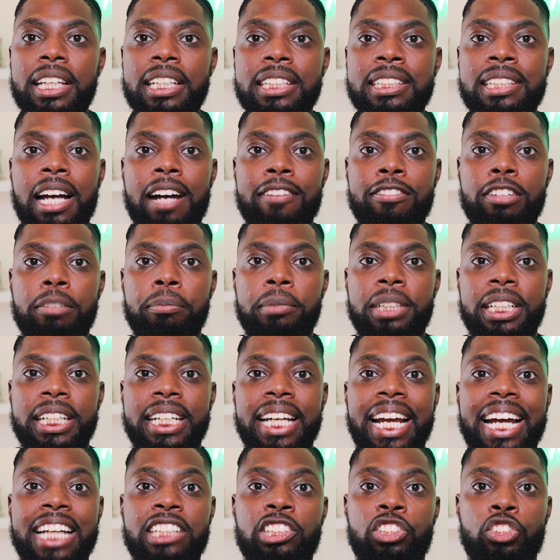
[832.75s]
this F M
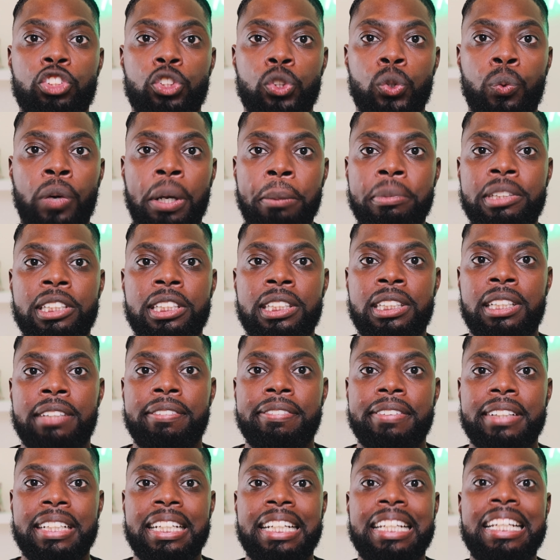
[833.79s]
D and Screwworm
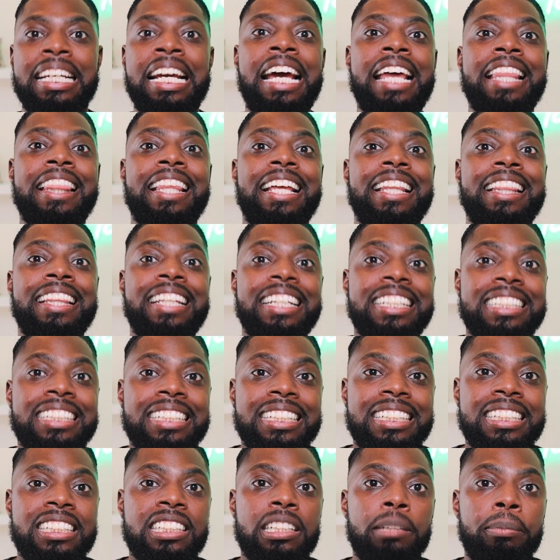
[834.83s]
certificate, then this
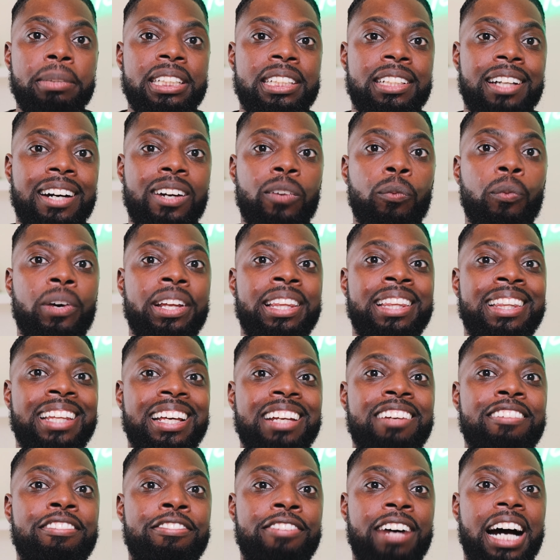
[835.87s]
needs to be done
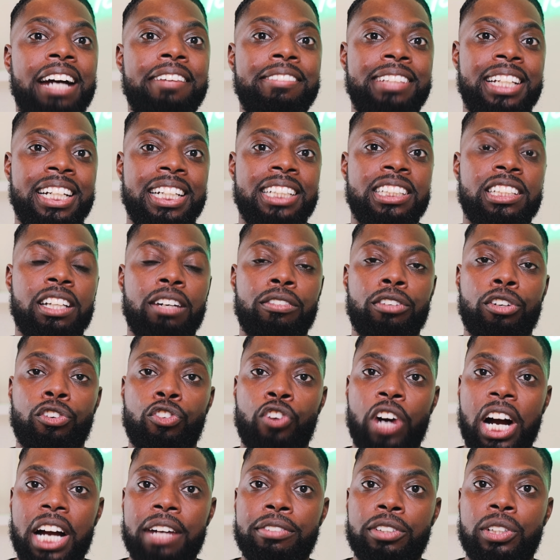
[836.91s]
within five days of
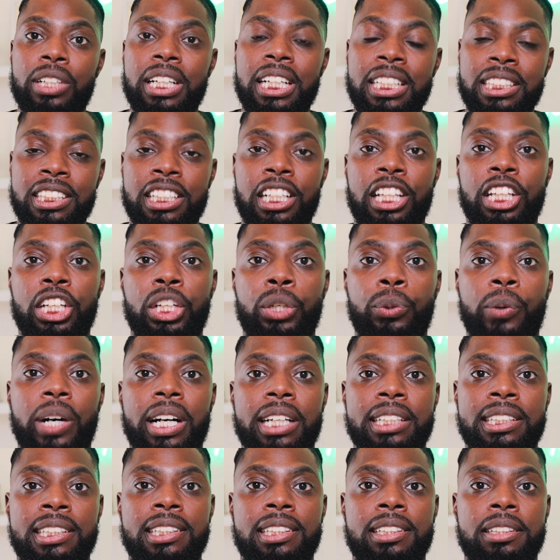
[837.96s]
arrival into the U
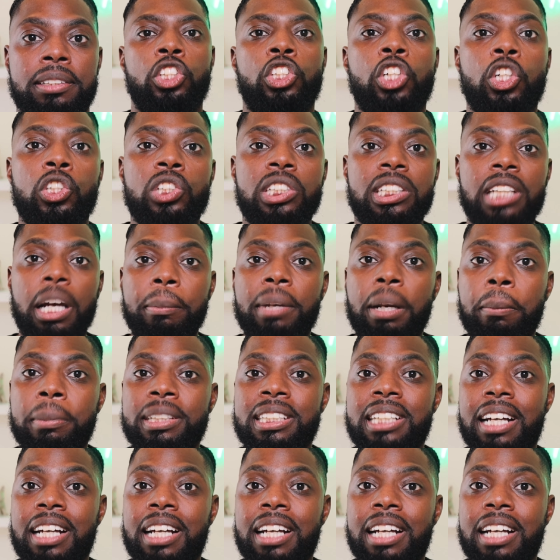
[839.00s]
S. So step number